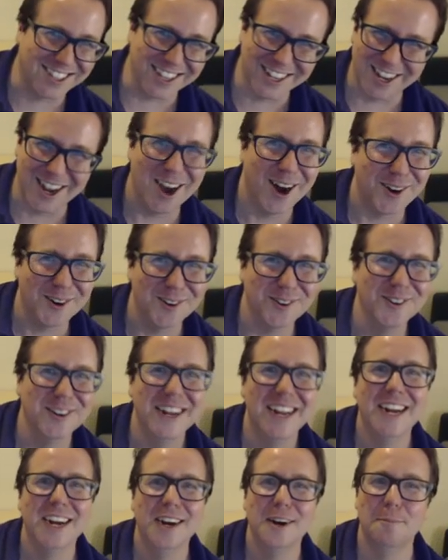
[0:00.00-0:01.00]
ago
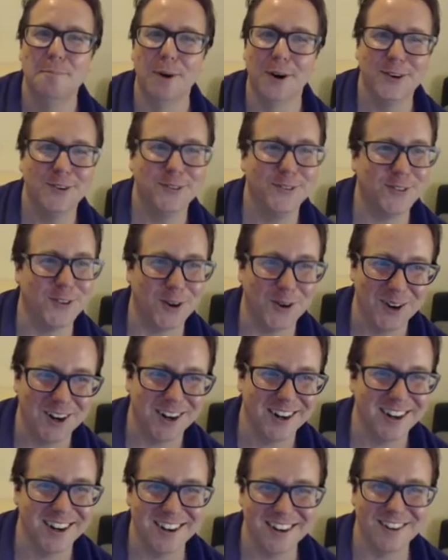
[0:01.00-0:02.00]

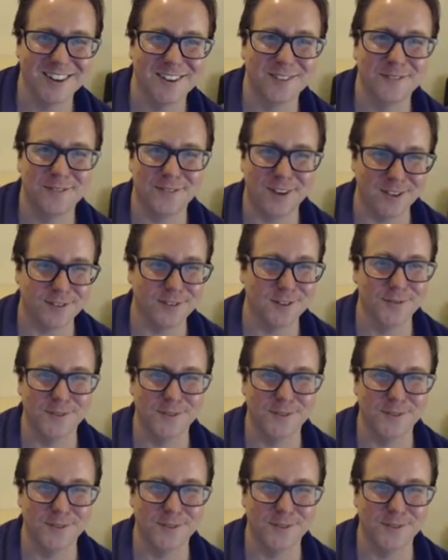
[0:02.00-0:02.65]
before fossil